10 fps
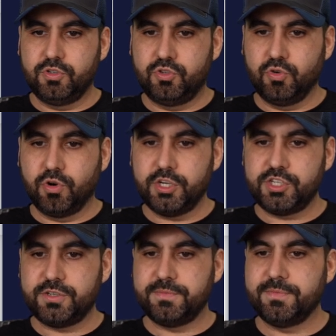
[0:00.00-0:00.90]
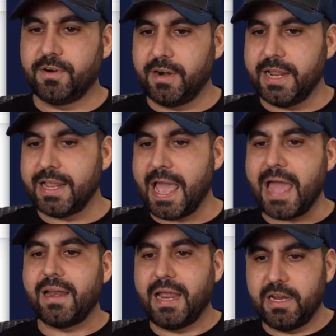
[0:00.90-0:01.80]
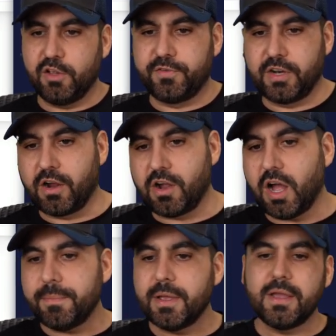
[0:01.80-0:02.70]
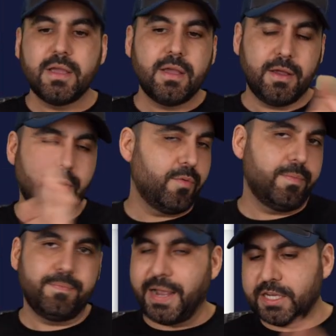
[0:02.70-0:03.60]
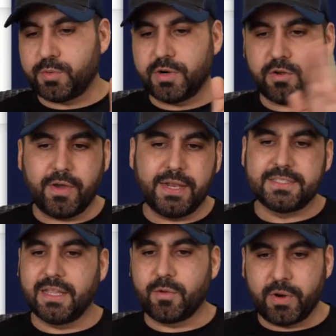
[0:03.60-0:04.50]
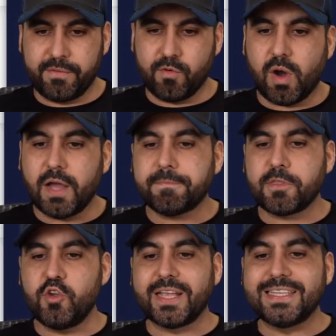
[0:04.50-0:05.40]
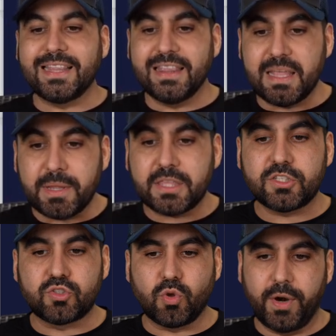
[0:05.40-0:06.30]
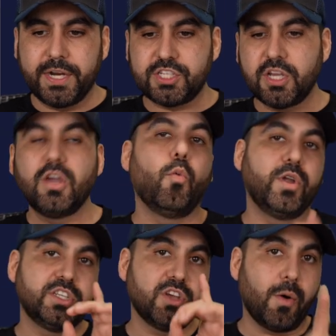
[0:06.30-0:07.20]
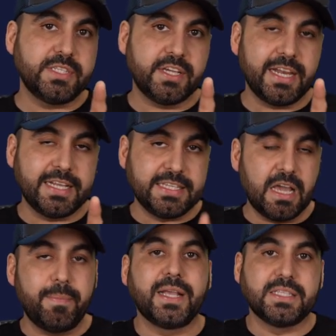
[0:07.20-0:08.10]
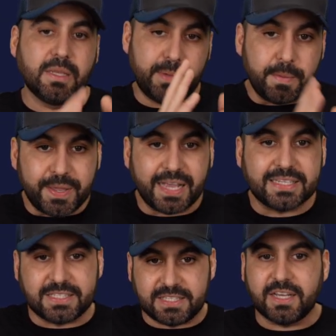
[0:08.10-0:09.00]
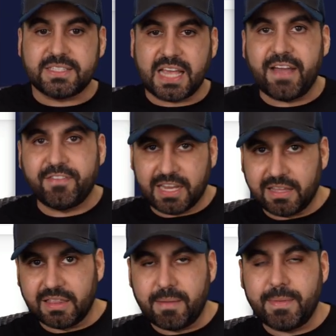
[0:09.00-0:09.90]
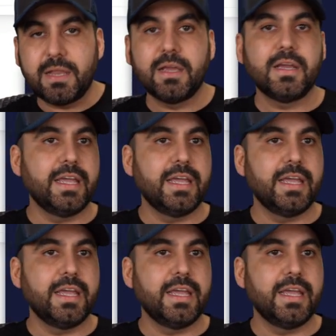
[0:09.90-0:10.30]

George, all right, at annulifer.com. A password, go ahead and select whatever you want. You can limit the storage, which is always a good idea because the VPS does have a limit.